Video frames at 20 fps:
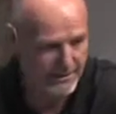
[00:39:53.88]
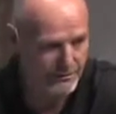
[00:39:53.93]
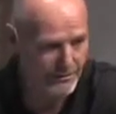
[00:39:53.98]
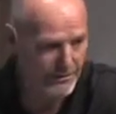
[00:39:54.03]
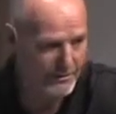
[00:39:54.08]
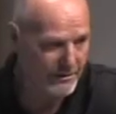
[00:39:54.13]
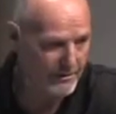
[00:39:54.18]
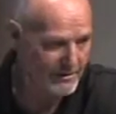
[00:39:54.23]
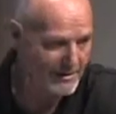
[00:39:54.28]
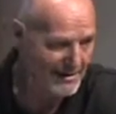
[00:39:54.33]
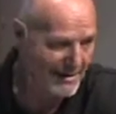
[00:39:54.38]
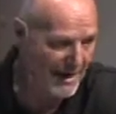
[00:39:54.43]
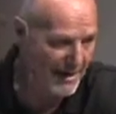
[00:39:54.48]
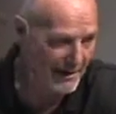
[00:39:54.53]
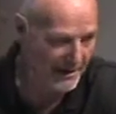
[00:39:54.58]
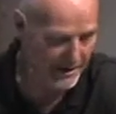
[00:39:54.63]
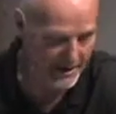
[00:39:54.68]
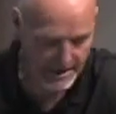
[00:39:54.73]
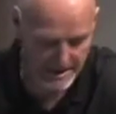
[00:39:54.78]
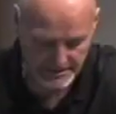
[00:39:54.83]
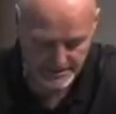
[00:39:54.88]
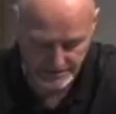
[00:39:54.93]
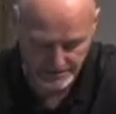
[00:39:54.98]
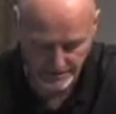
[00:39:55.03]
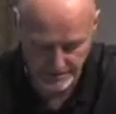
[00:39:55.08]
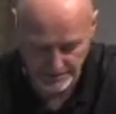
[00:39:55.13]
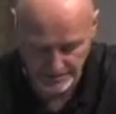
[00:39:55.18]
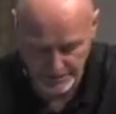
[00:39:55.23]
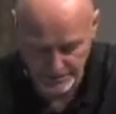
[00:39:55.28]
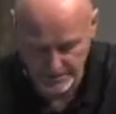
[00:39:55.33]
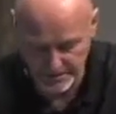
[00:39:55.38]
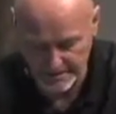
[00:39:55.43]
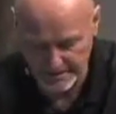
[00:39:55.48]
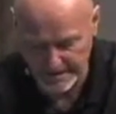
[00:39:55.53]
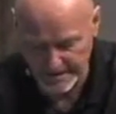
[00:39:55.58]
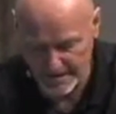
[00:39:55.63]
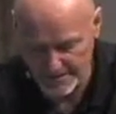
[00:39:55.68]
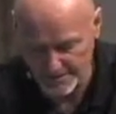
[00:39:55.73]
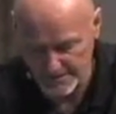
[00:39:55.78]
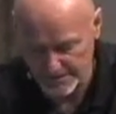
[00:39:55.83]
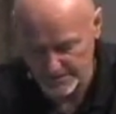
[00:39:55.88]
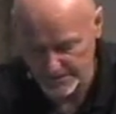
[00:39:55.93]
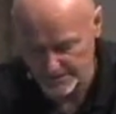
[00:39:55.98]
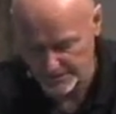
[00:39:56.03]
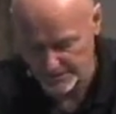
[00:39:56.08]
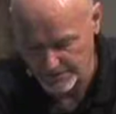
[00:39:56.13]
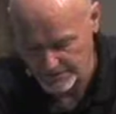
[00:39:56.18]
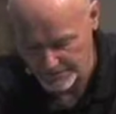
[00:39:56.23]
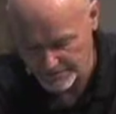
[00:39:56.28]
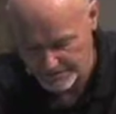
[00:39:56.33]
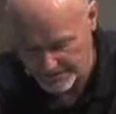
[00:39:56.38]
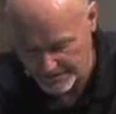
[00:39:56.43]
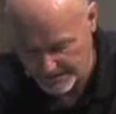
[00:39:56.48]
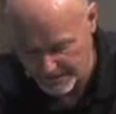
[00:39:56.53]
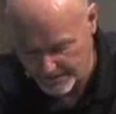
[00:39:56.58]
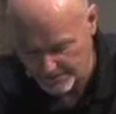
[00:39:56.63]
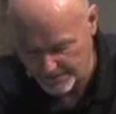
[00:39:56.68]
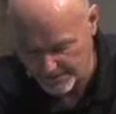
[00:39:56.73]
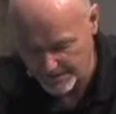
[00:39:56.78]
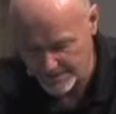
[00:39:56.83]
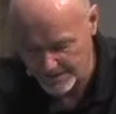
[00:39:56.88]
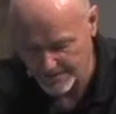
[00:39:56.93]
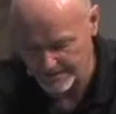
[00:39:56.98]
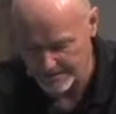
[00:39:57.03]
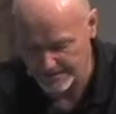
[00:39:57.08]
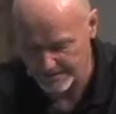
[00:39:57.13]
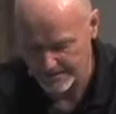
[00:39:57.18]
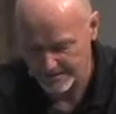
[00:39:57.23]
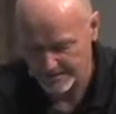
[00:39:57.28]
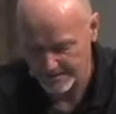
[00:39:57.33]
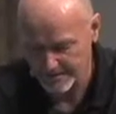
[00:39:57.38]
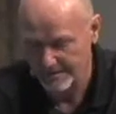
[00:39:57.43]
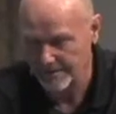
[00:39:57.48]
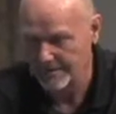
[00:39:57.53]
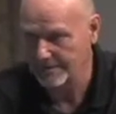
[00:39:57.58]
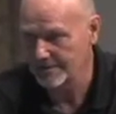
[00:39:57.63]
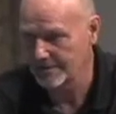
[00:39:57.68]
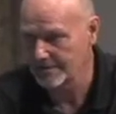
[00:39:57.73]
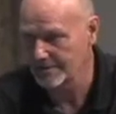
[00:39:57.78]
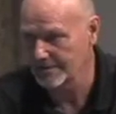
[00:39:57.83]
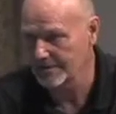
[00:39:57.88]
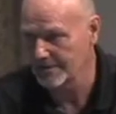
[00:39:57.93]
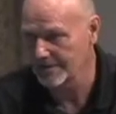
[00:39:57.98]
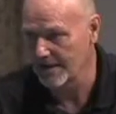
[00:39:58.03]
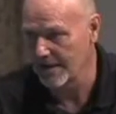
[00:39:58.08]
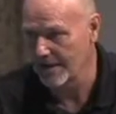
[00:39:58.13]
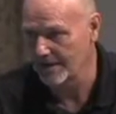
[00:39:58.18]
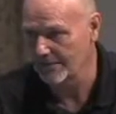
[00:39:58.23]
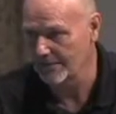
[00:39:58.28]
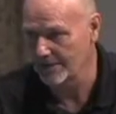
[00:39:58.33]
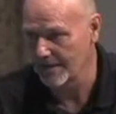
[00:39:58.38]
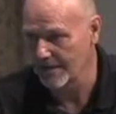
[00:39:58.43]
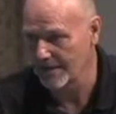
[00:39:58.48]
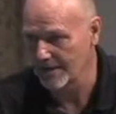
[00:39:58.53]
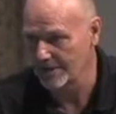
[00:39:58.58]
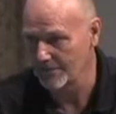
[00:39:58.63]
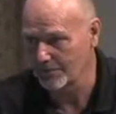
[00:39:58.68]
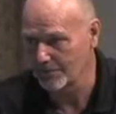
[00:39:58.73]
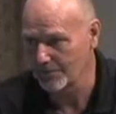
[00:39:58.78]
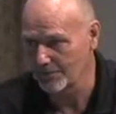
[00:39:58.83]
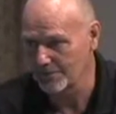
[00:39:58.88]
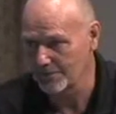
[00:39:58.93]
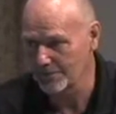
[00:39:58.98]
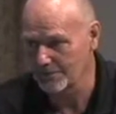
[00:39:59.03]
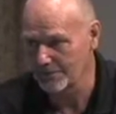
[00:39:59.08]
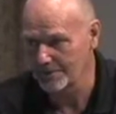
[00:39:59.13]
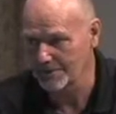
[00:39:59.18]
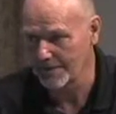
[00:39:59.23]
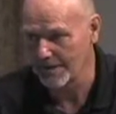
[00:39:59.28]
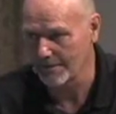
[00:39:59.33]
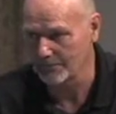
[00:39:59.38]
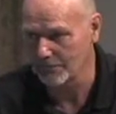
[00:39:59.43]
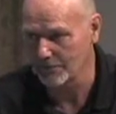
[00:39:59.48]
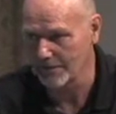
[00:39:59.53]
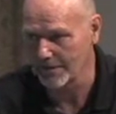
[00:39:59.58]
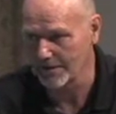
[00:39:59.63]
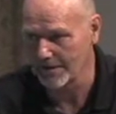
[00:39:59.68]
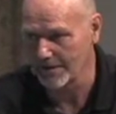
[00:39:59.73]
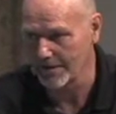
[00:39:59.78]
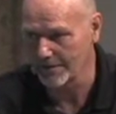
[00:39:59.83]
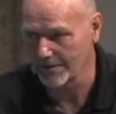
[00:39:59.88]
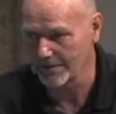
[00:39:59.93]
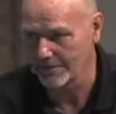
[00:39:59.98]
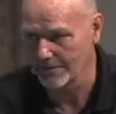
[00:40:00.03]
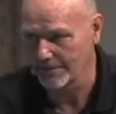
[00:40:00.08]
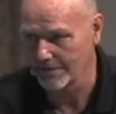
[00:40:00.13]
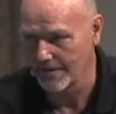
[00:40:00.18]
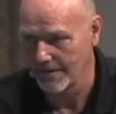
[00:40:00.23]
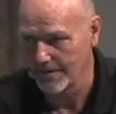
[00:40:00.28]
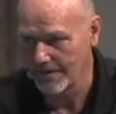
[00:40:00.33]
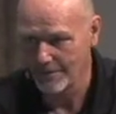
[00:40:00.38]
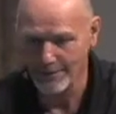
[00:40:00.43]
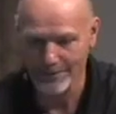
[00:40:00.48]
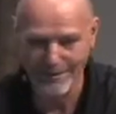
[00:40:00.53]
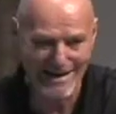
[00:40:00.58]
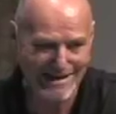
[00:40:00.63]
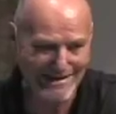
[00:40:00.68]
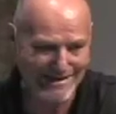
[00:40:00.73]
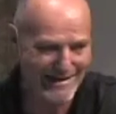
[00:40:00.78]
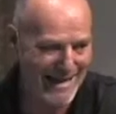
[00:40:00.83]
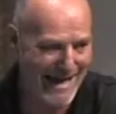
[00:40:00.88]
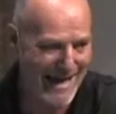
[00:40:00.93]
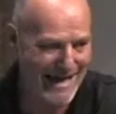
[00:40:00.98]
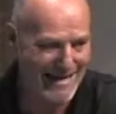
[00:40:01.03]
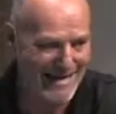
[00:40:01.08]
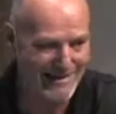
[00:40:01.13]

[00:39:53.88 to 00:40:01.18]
with your psychological shortcomings, with your stubbornness. This is how then we're to accept one another. Well, that guy